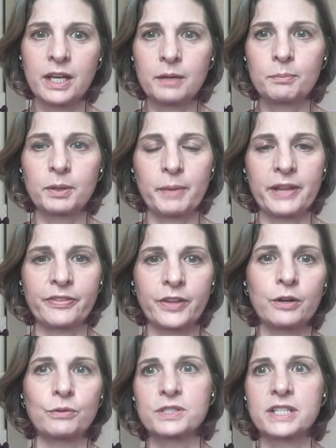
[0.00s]
implement
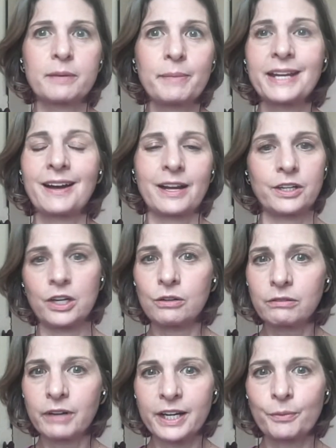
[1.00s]
those. They may not
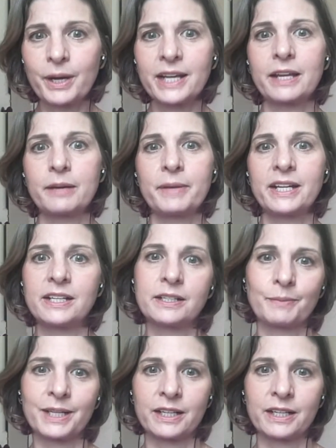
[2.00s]
know right away. They may need me